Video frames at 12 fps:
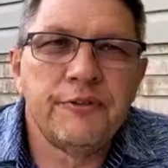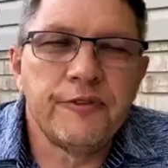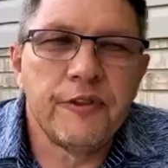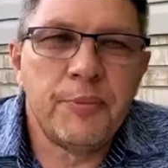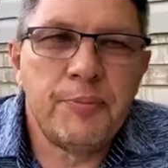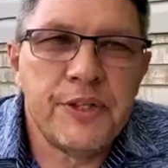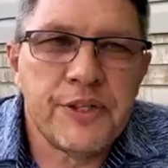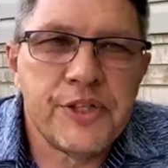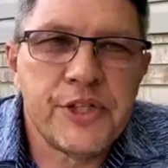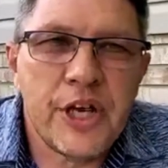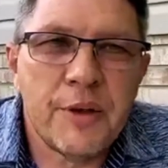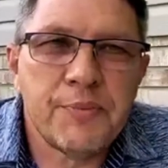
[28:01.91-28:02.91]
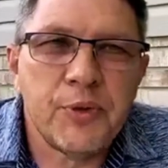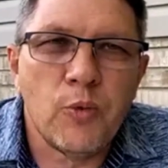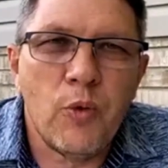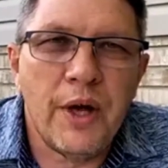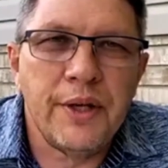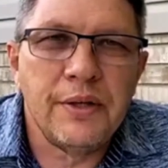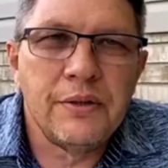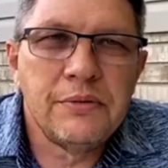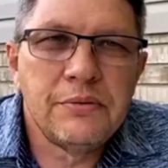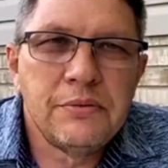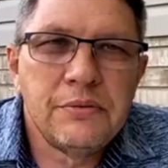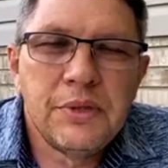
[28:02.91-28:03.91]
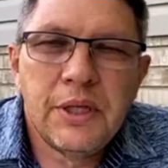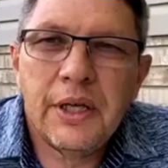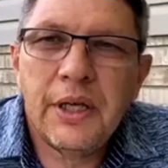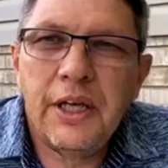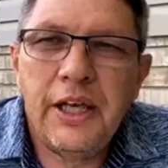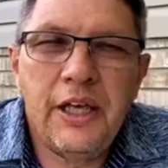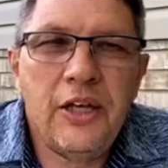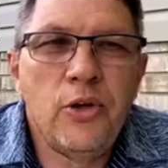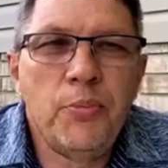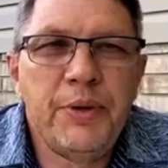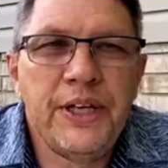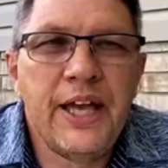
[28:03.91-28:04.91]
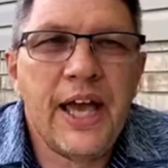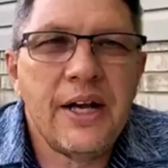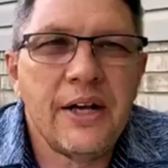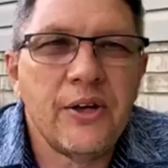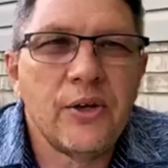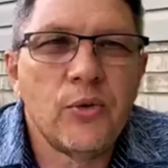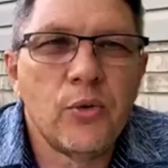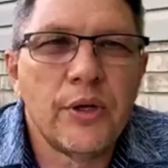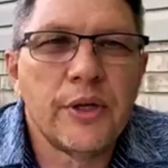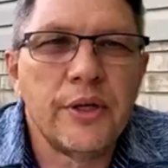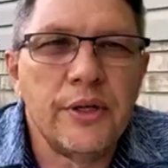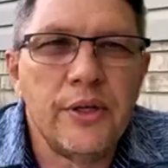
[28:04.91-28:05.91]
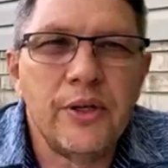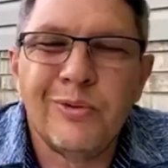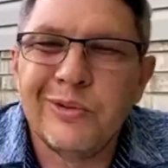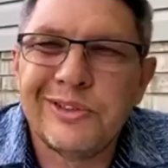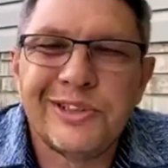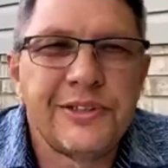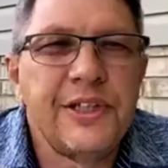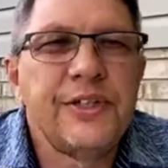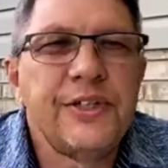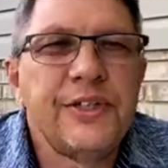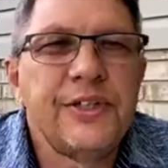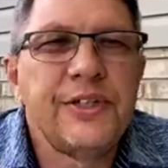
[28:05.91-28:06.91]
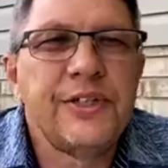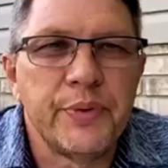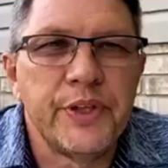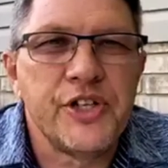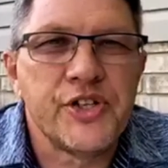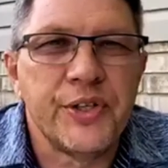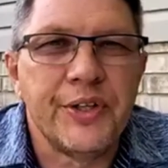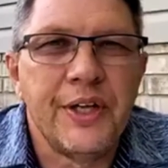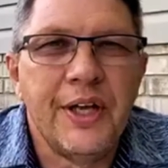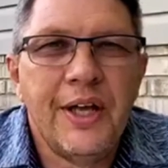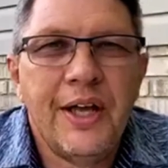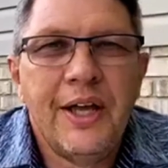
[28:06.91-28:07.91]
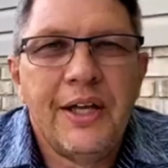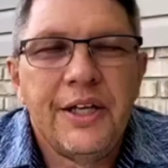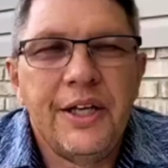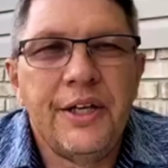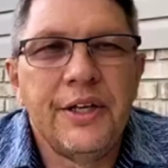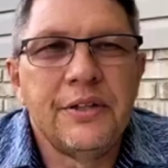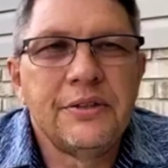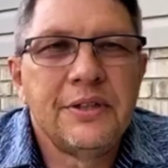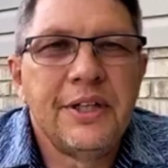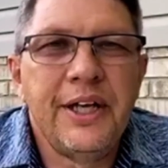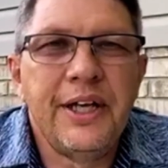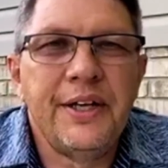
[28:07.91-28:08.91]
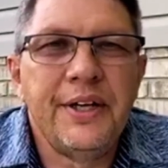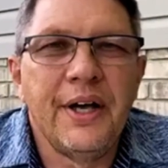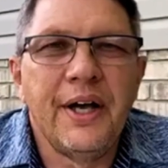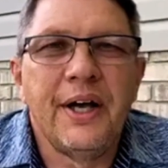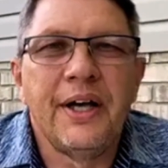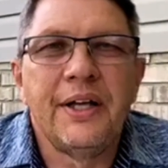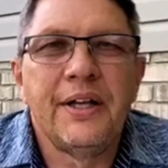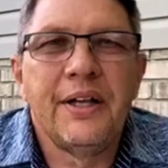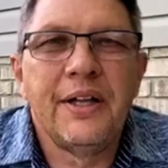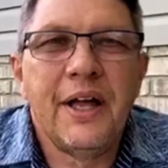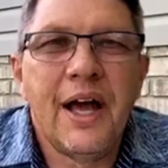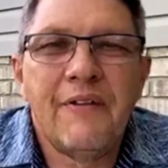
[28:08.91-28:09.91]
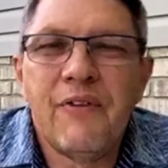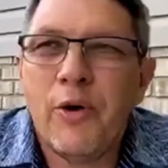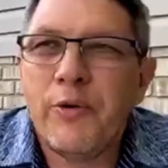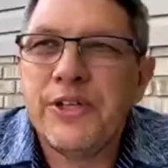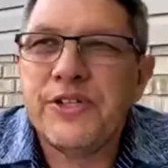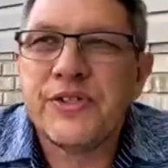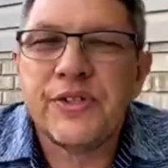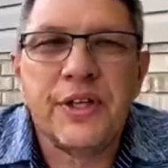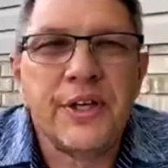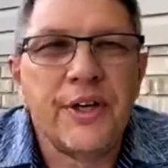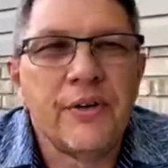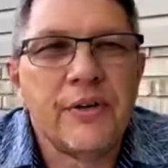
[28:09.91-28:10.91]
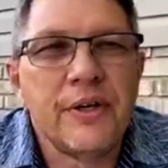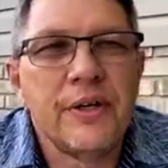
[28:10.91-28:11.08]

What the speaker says: in Philippians chapter 1. He who began a good work in you will see it to completion. You know, and I've always, you know,